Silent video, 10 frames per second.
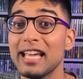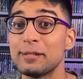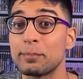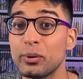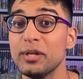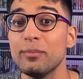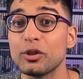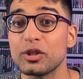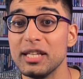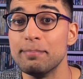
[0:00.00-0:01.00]
it's pretty
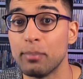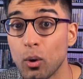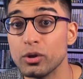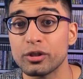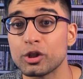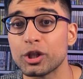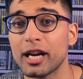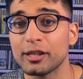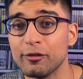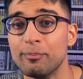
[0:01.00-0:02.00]
much the poster
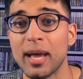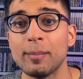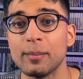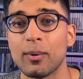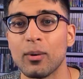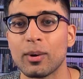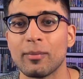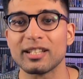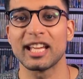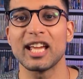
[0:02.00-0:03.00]
child of baby
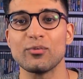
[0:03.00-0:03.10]
Pokemon